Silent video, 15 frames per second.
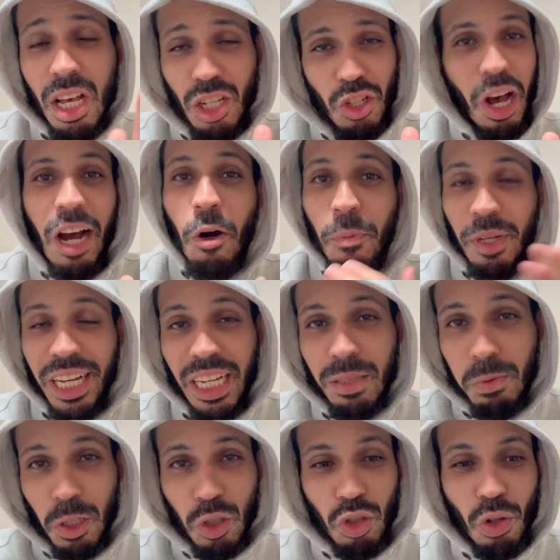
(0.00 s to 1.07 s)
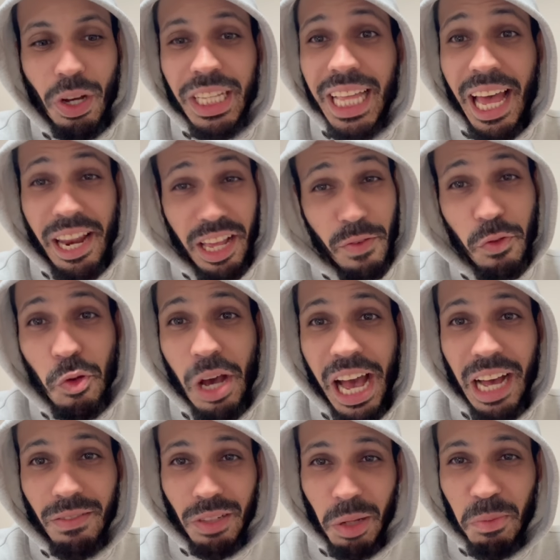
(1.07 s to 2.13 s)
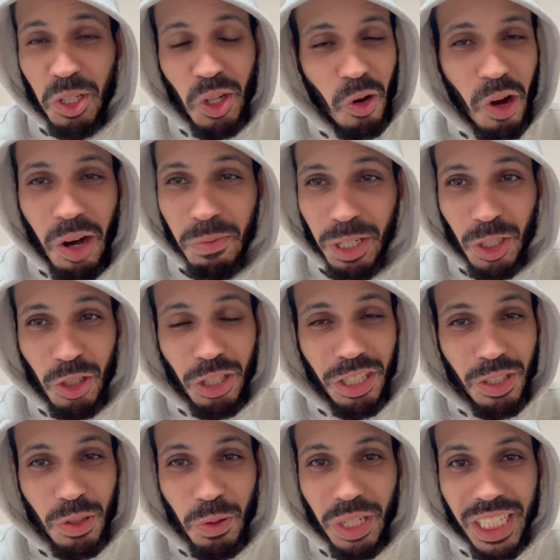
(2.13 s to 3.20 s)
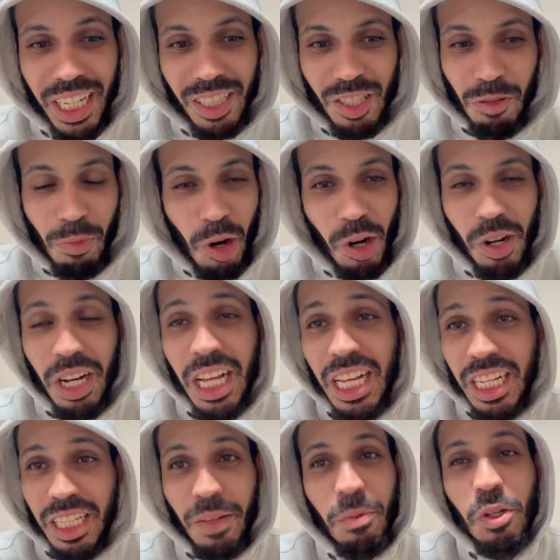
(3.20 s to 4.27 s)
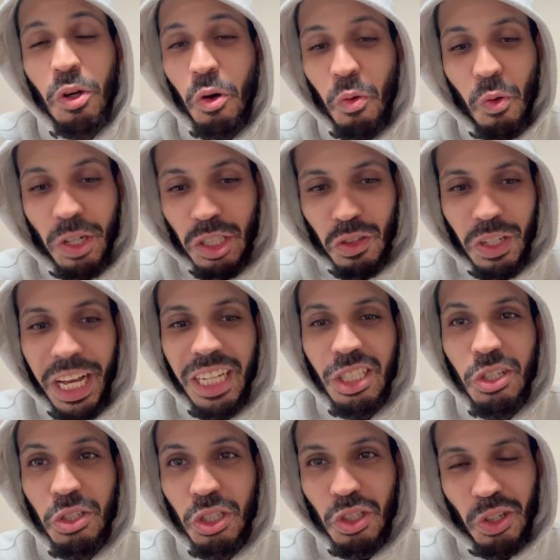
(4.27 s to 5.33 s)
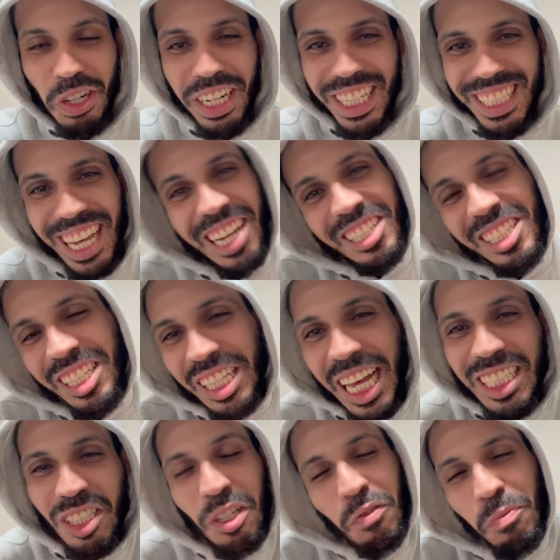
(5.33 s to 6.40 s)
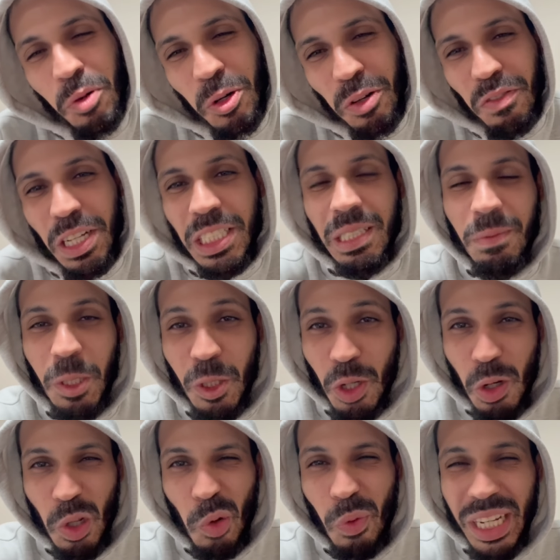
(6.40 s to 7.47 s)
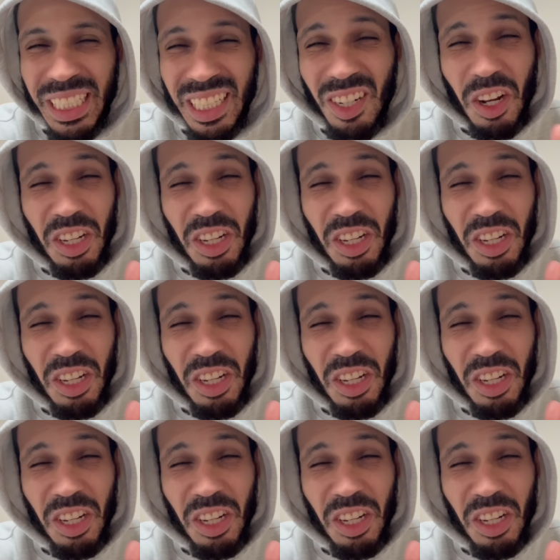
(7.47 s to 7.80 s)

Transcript: So I hope you guys have been enjoying that. If you have, let me know. I'll make sure to do it again tomorrow. Let me know what you guys are enjoying exactly. That stuff motivates me. So the rest of the